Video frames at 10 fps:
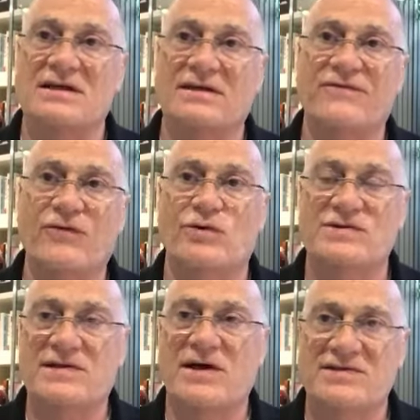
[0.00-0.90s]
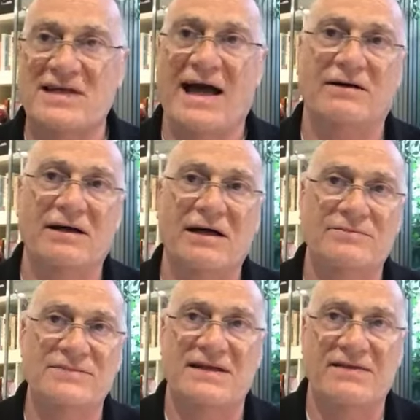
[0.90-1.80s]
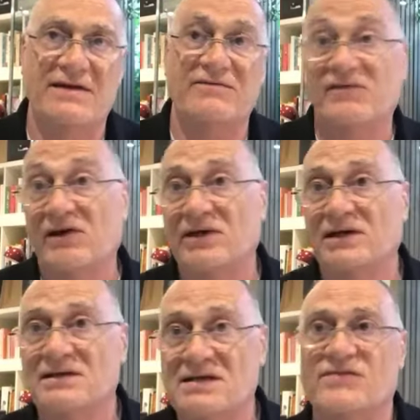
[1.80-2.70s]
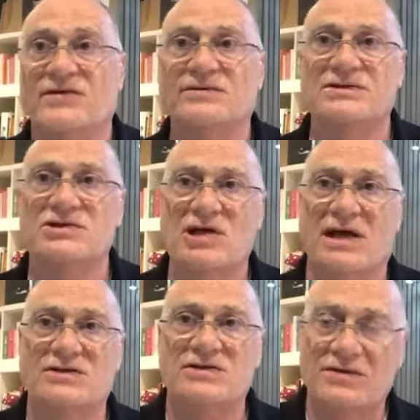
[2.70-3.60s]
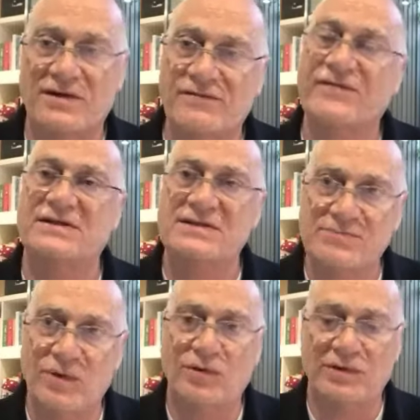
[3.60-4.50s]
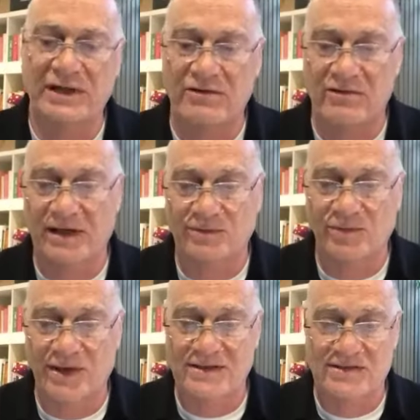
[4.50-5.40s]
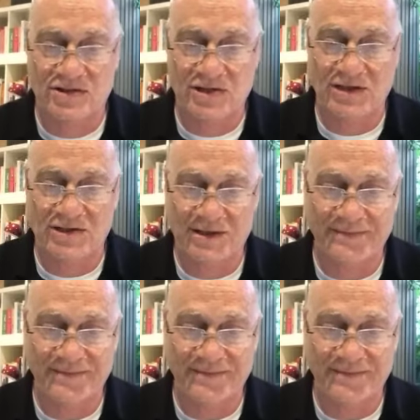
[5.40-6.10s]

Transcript: force those outcomes, and they're very difficult to change. So you have to find small incremental ways to change it.